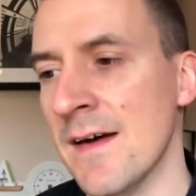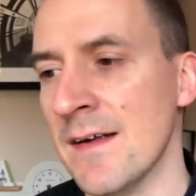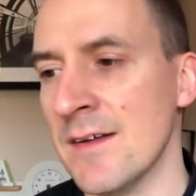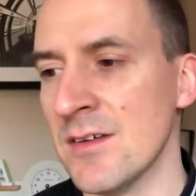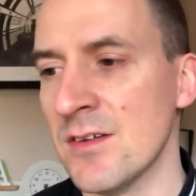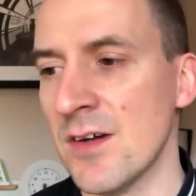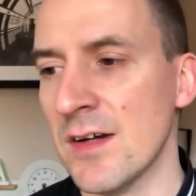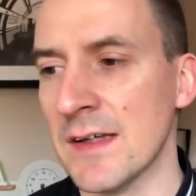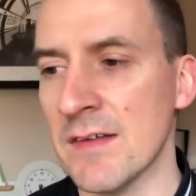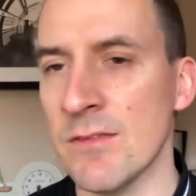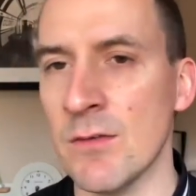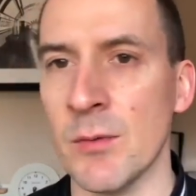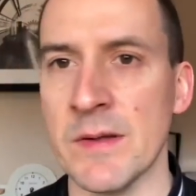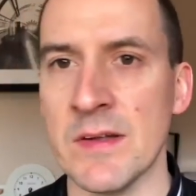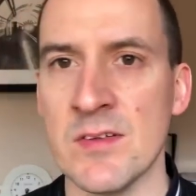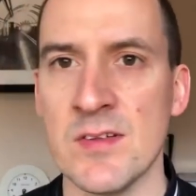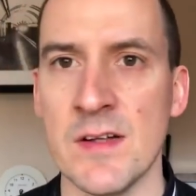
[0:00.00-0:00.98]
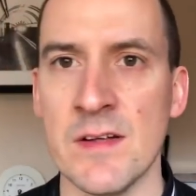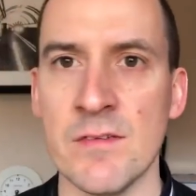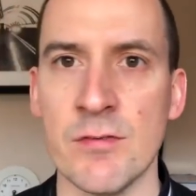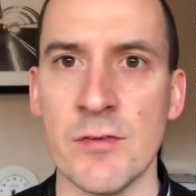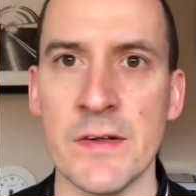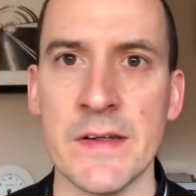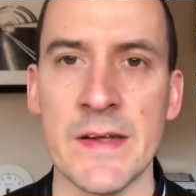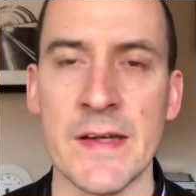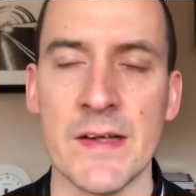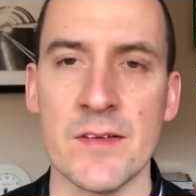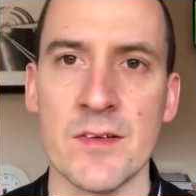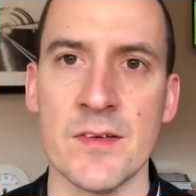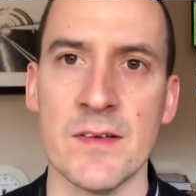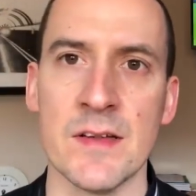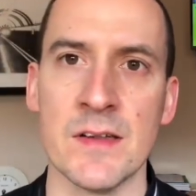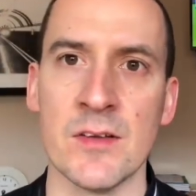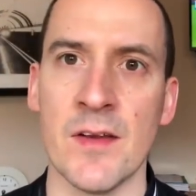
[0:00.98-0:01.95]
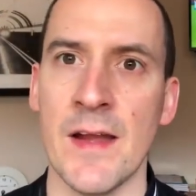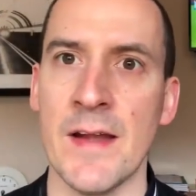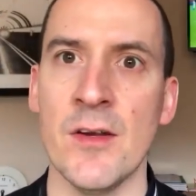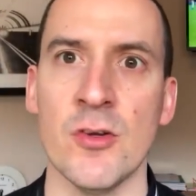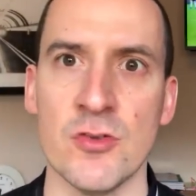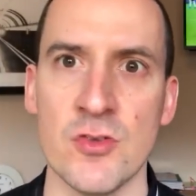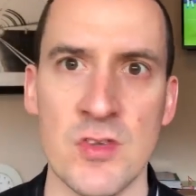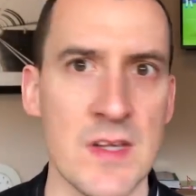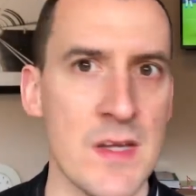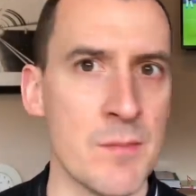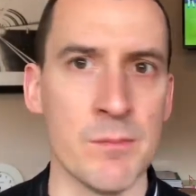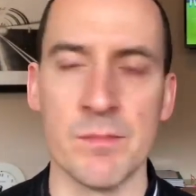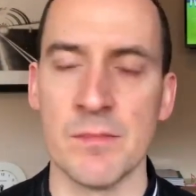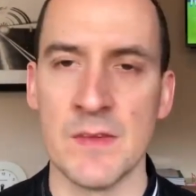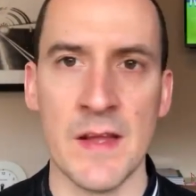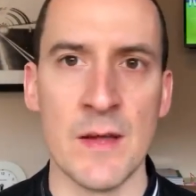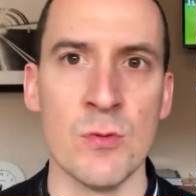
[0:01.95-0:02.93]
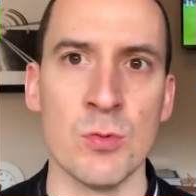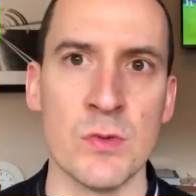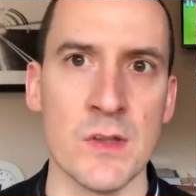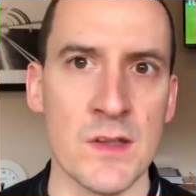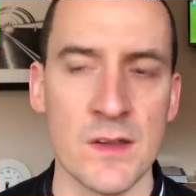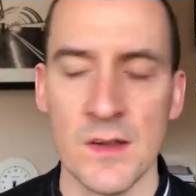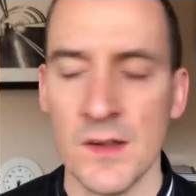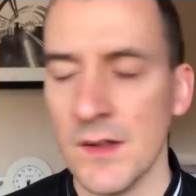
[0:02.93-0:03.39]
Started giving away silly free kicks and things like that. Not just him, they all did.